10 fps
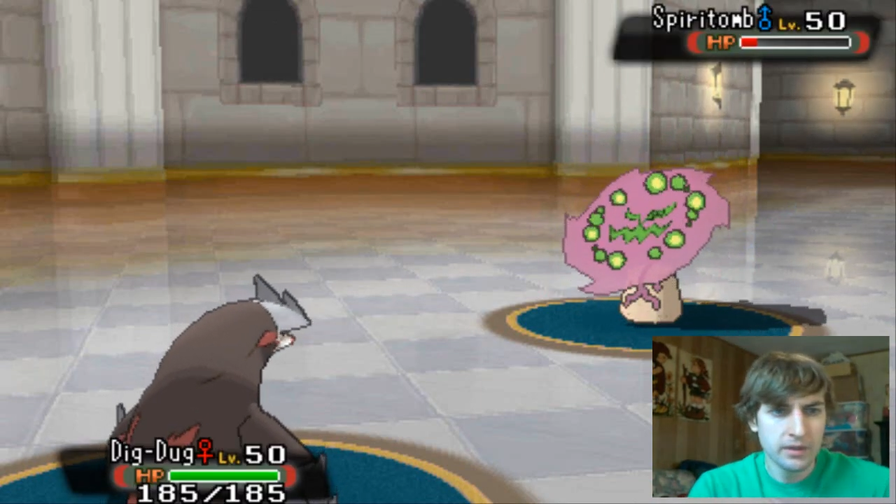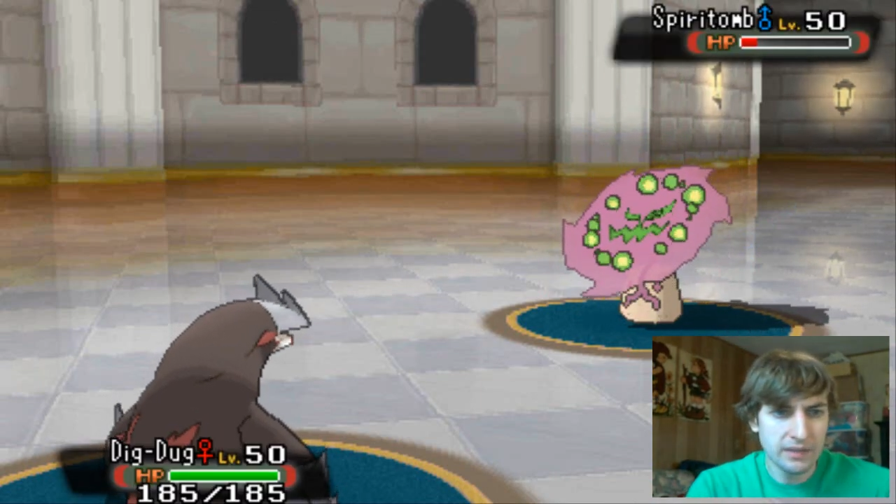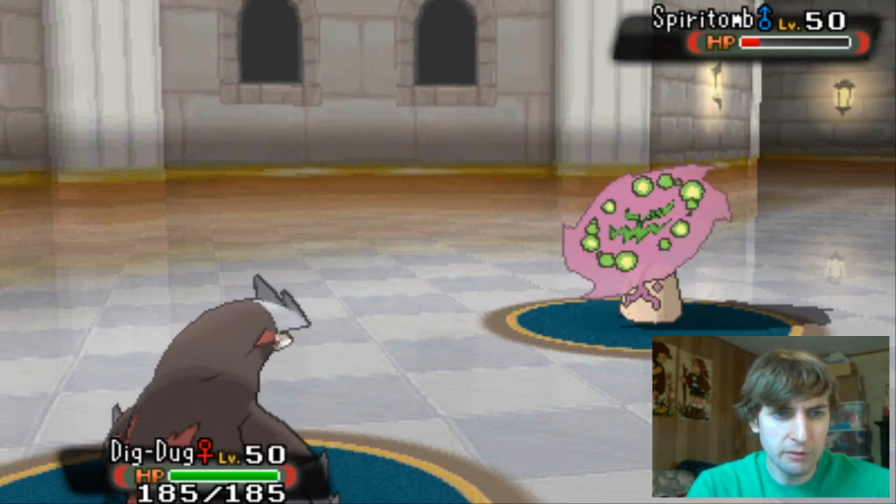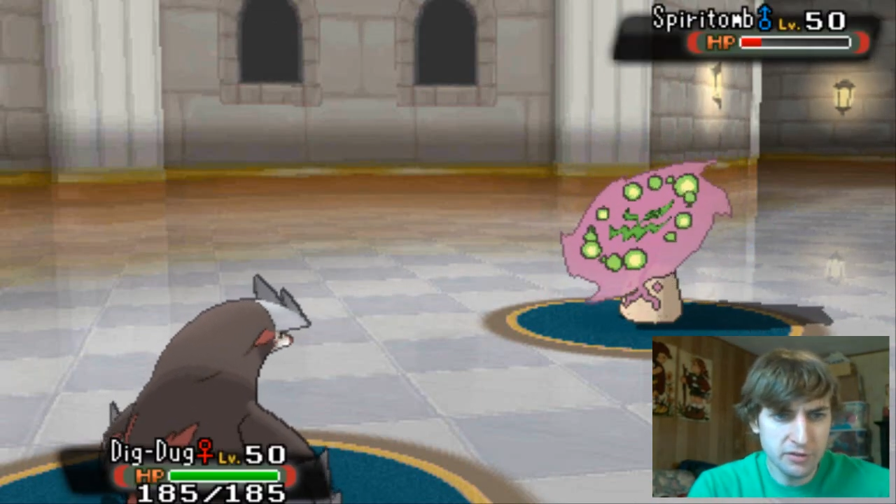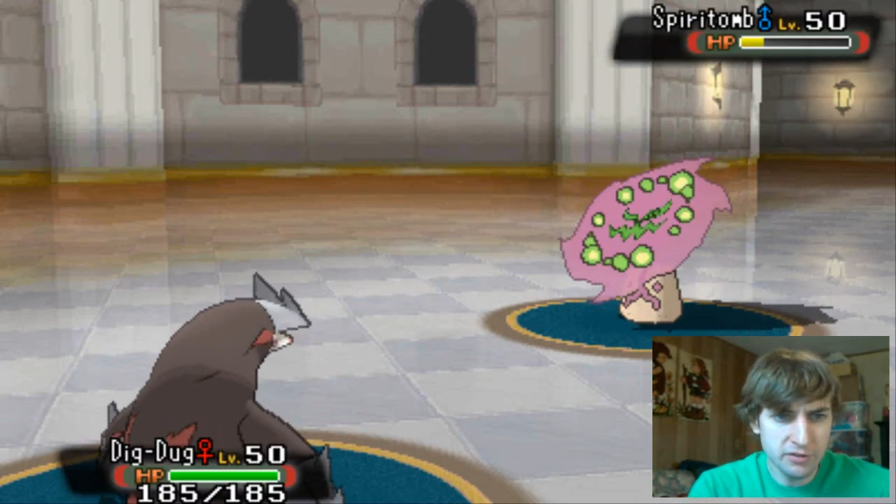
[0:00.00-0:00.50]
Is
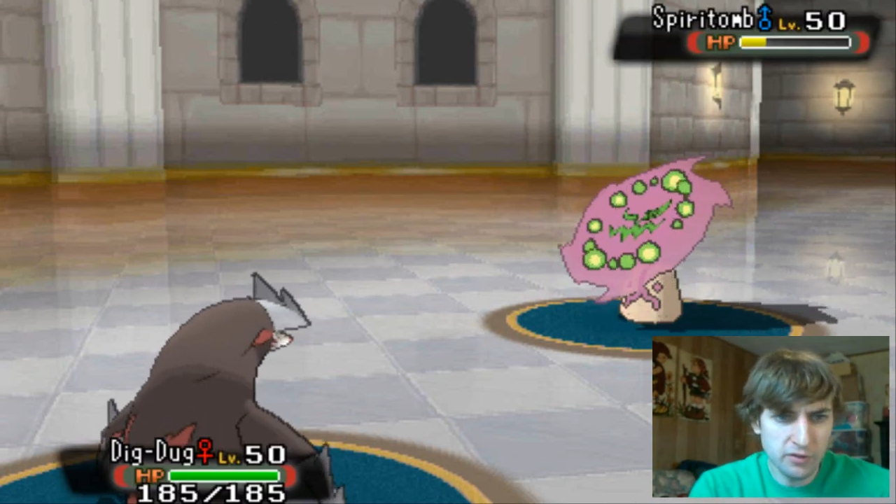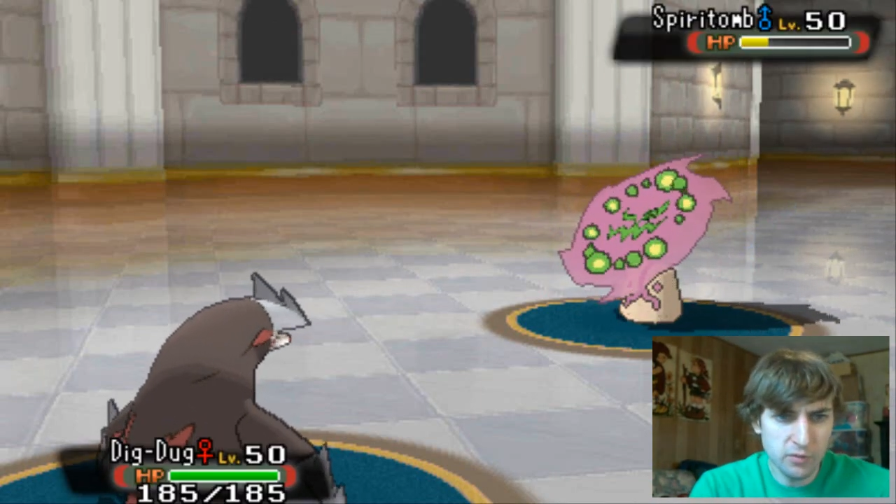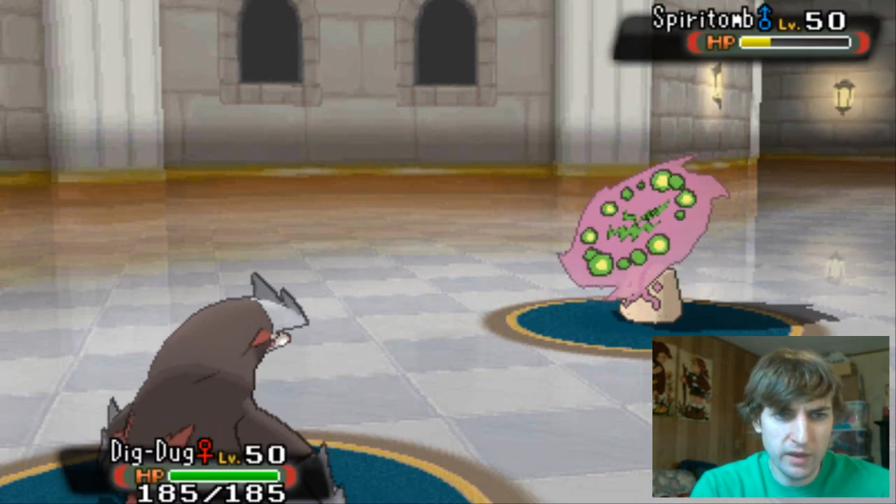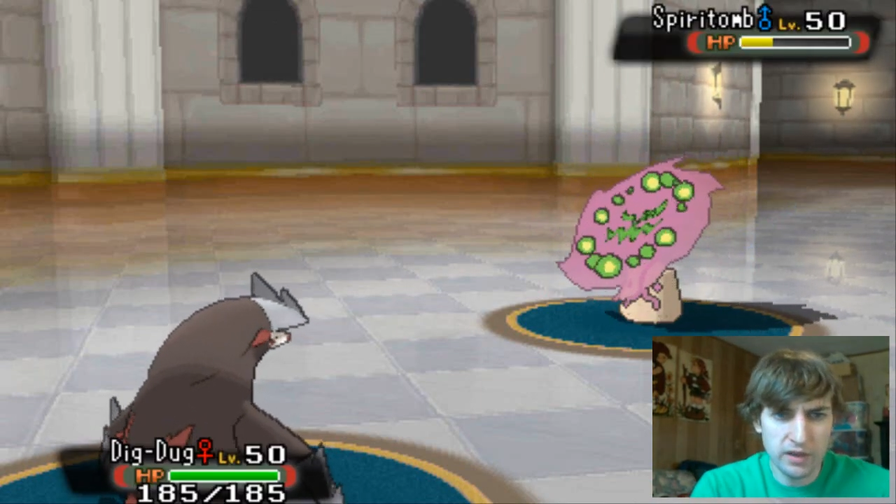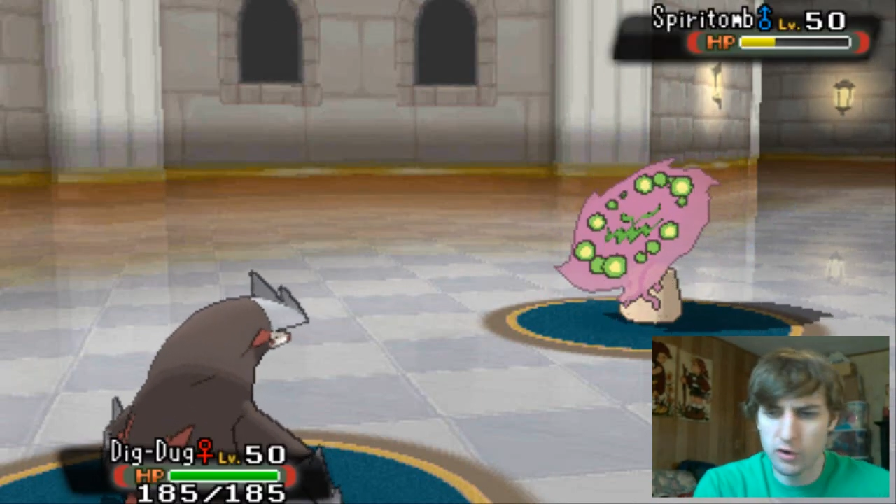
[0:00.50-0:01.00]
that what you're
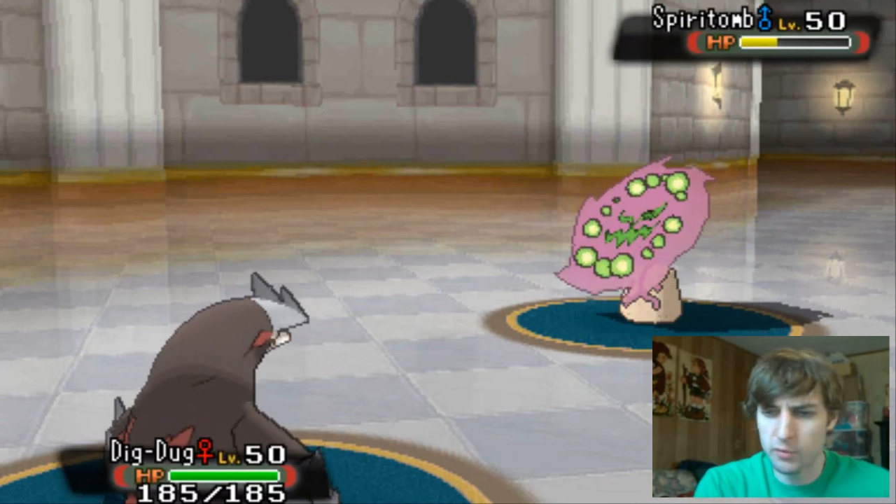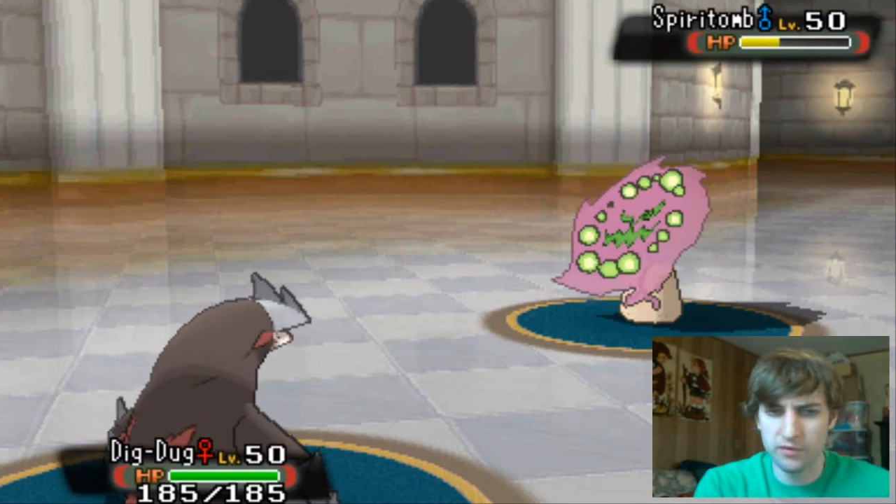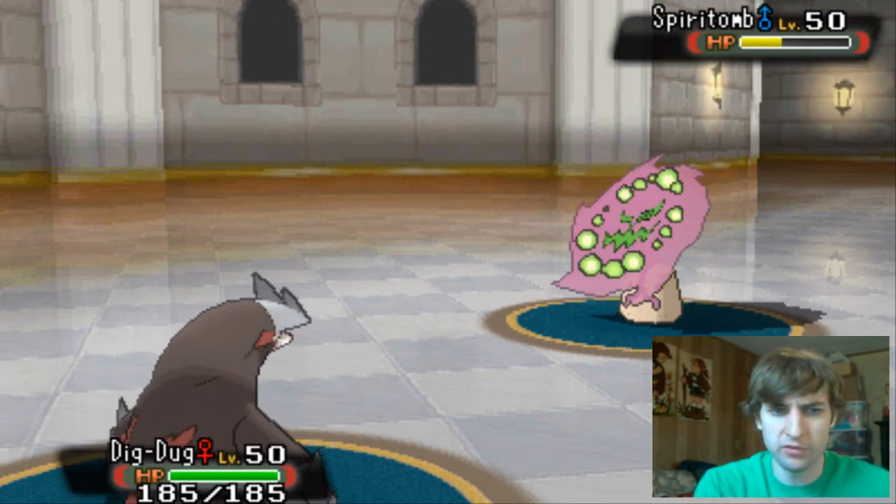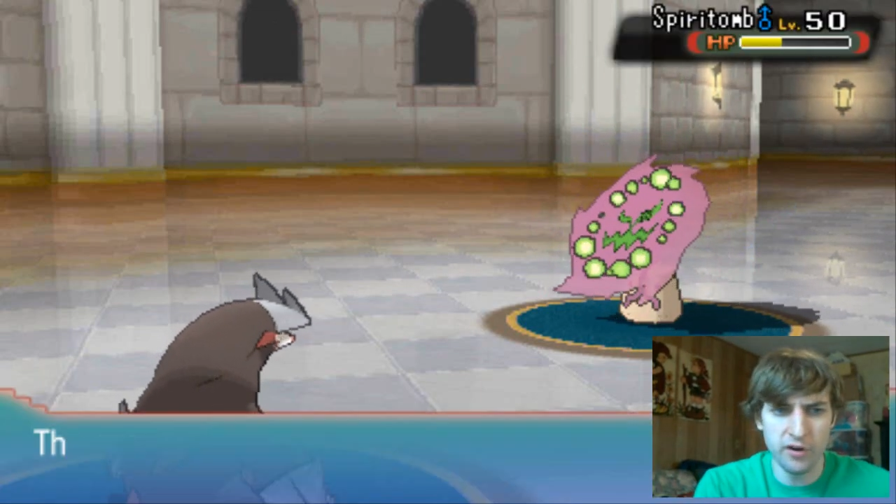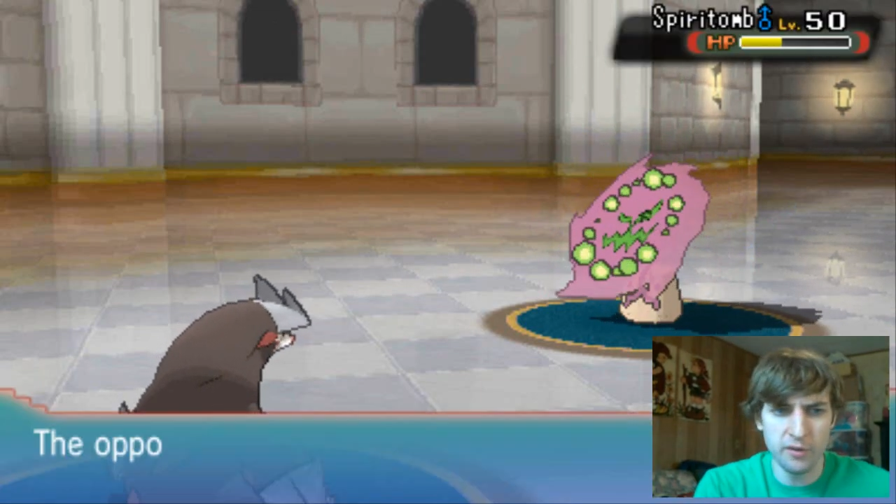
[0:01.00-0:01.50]
doing? Wailord
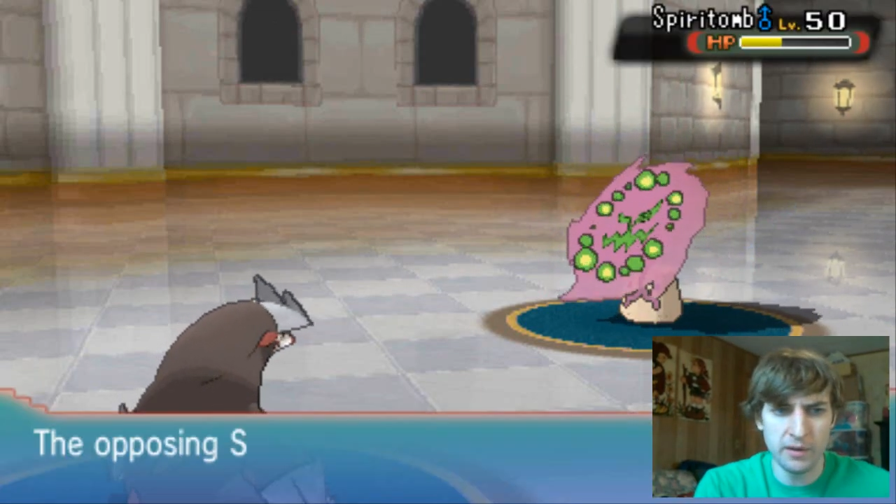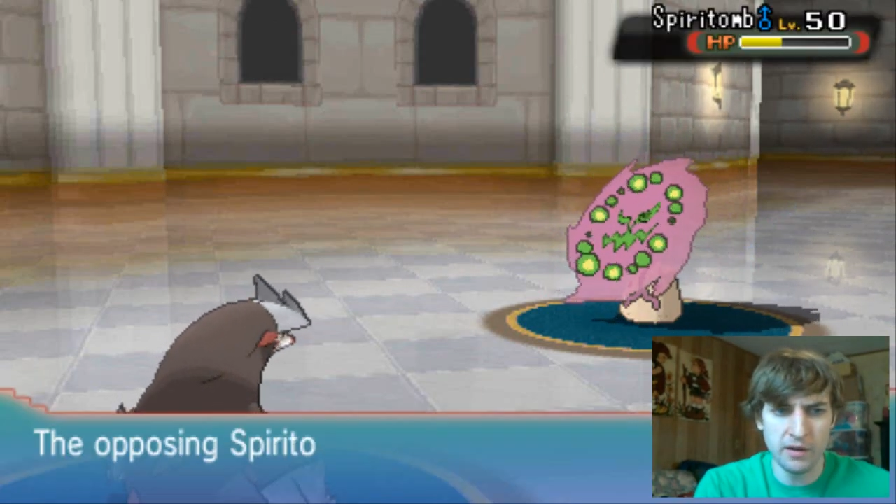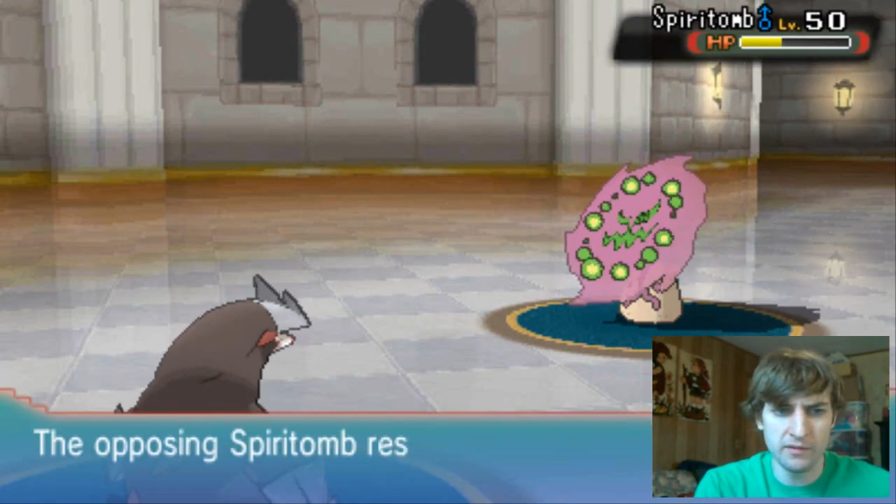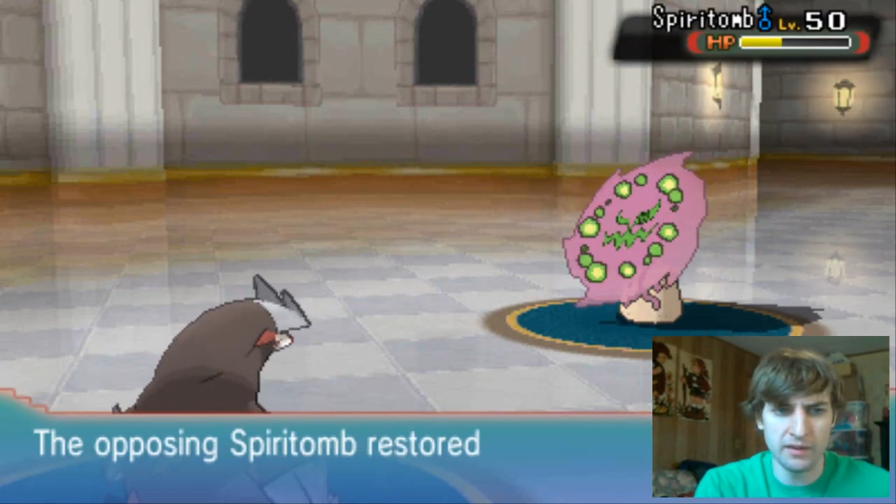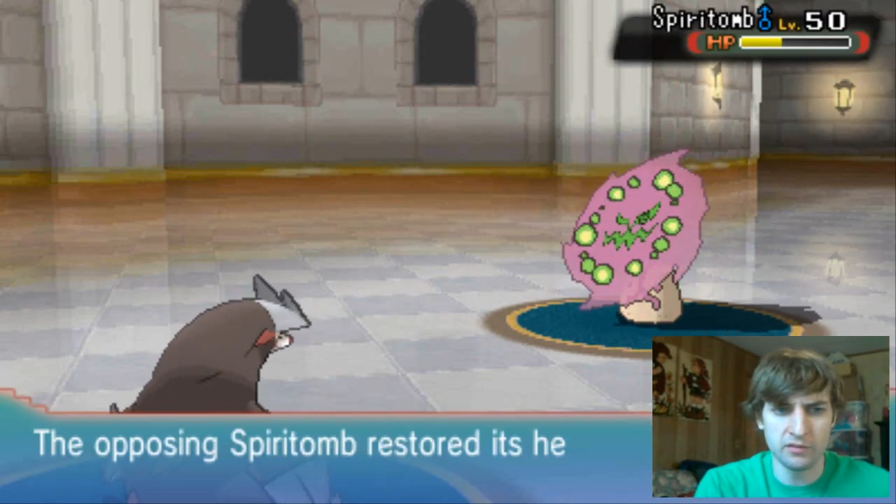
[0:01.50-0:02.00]
with his third
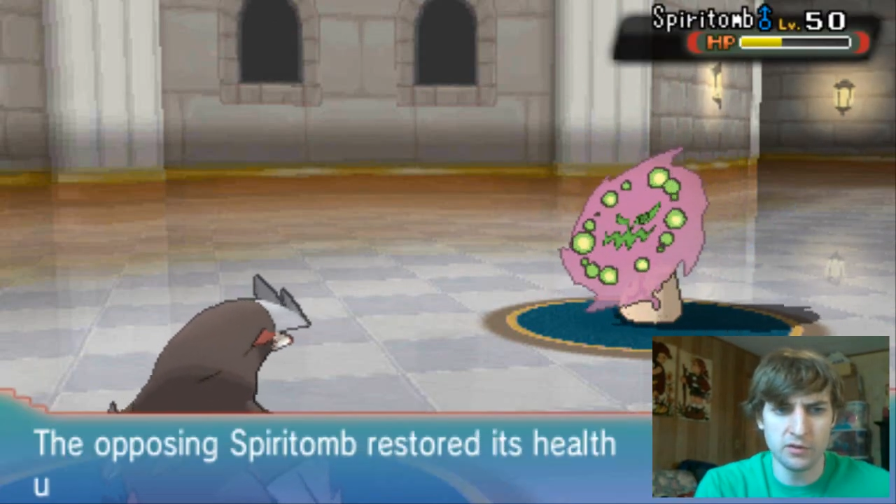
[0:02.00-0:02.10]
appearance,